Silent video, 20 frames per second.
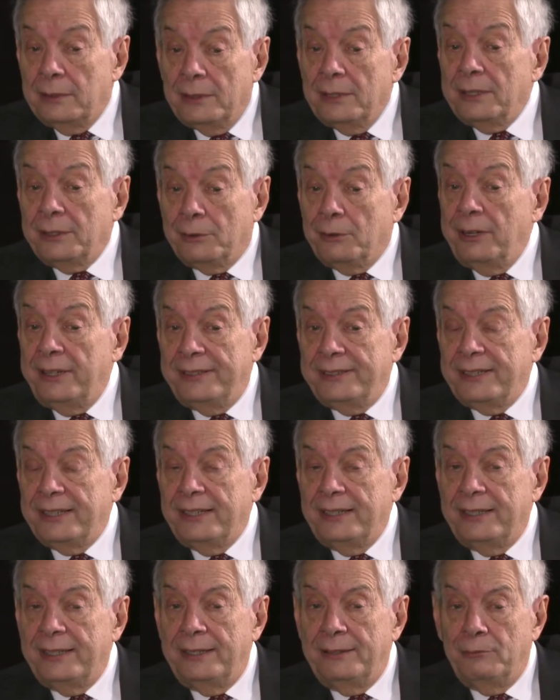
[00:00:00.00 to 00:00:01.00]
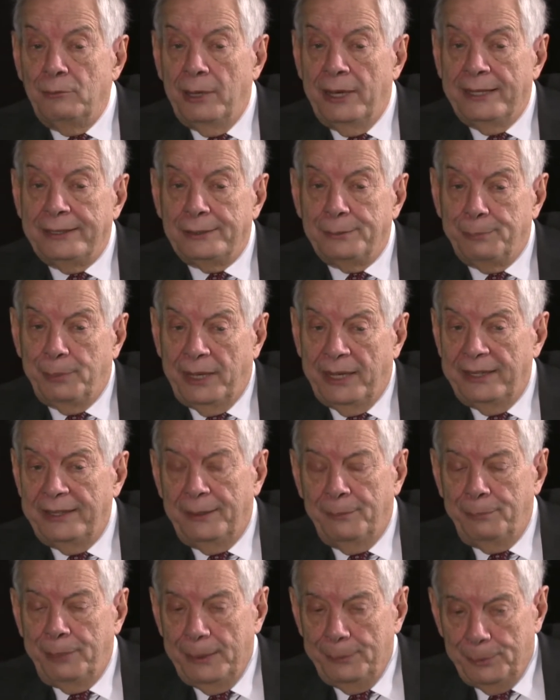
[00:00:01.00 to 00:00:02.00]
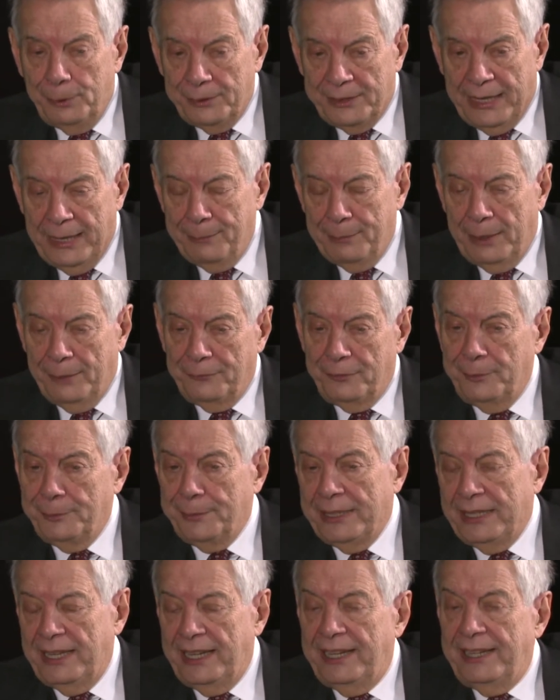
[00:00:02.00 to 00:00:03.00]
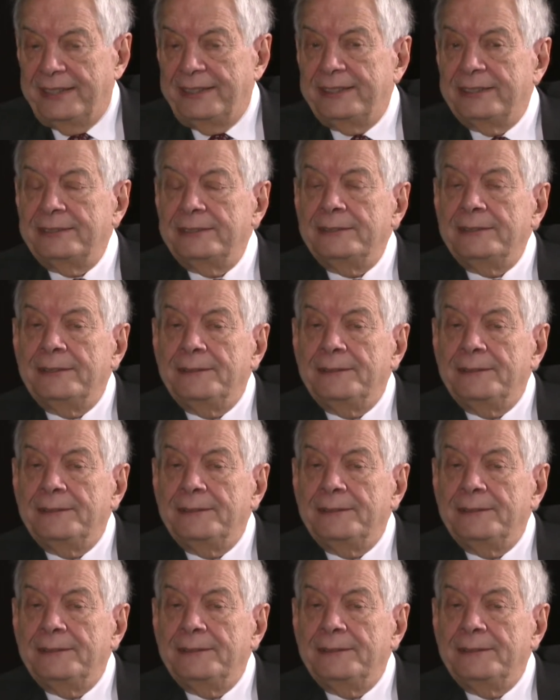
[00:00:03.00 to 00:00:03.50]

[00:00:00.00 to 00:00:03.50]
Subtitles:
increasingly widespread. The people came up from Atlanta